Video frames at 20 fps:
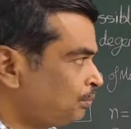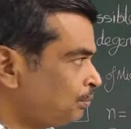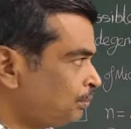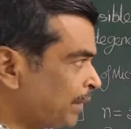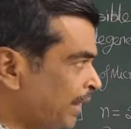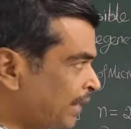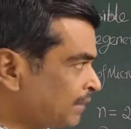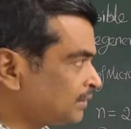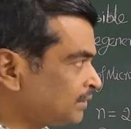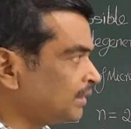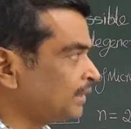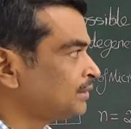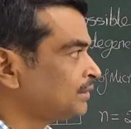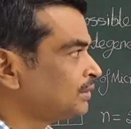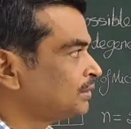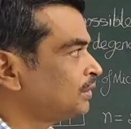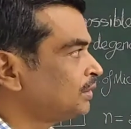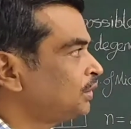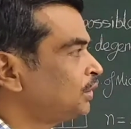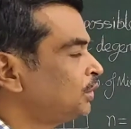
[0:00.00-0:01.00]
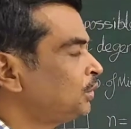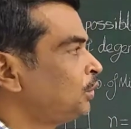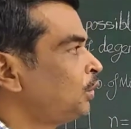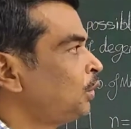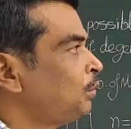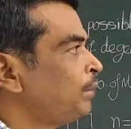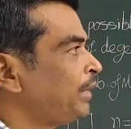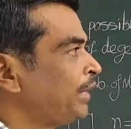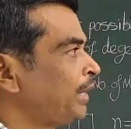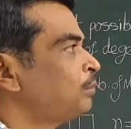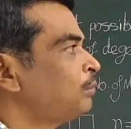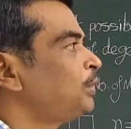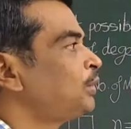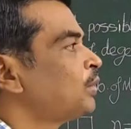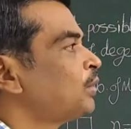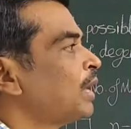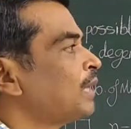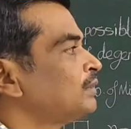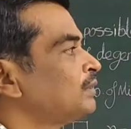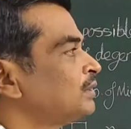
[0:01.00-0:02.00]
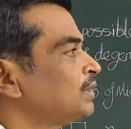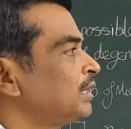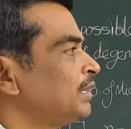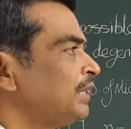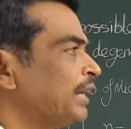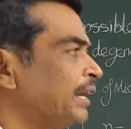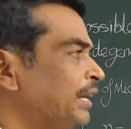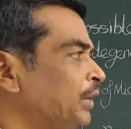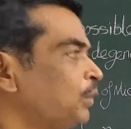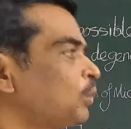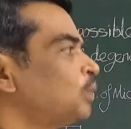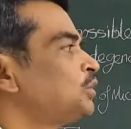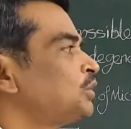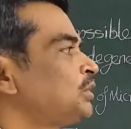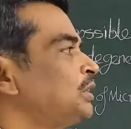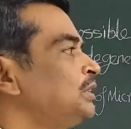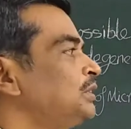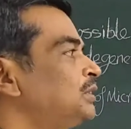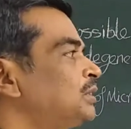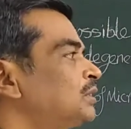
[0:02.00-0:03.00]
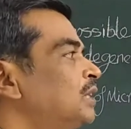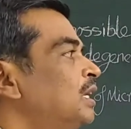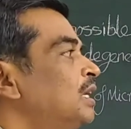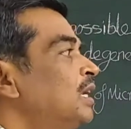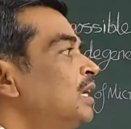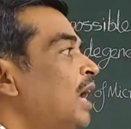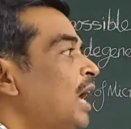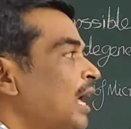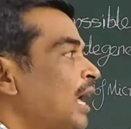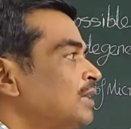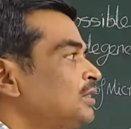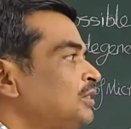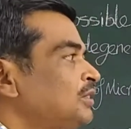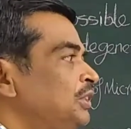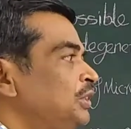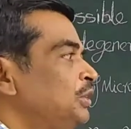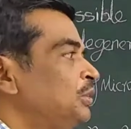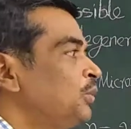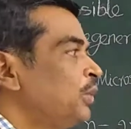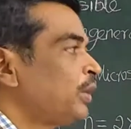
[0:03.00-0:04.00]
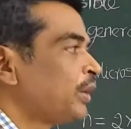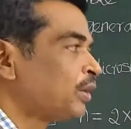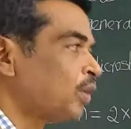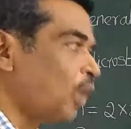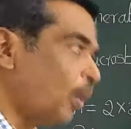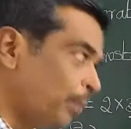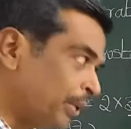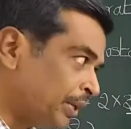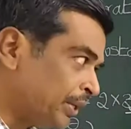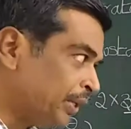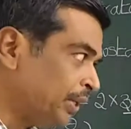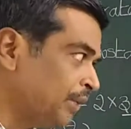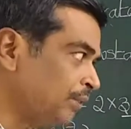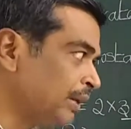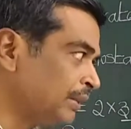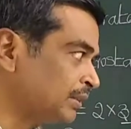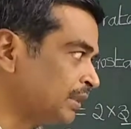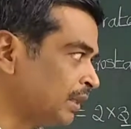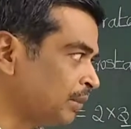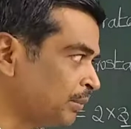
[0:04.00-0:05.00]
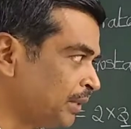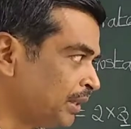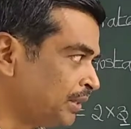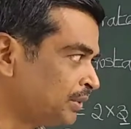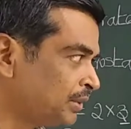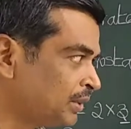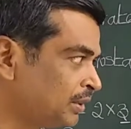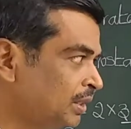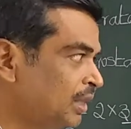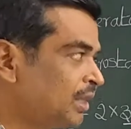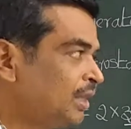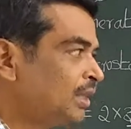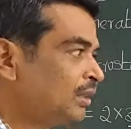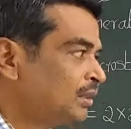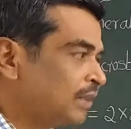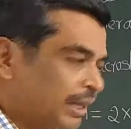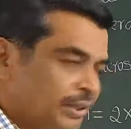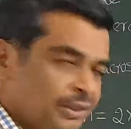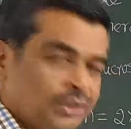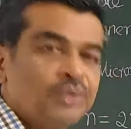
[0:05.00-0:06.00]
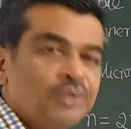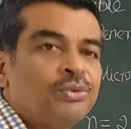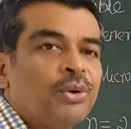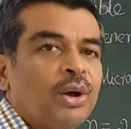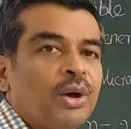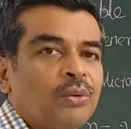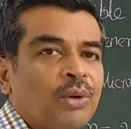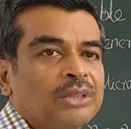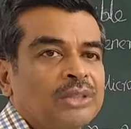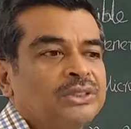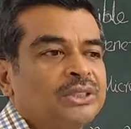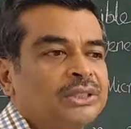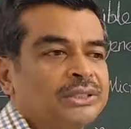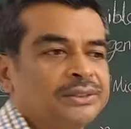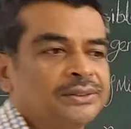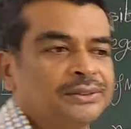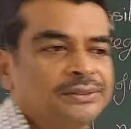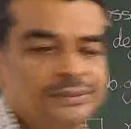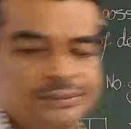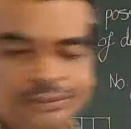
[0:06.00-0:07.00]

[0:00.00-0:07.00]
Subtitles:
basics, you will be able to answer any questions asked in your competitive examination. Thank you for watching.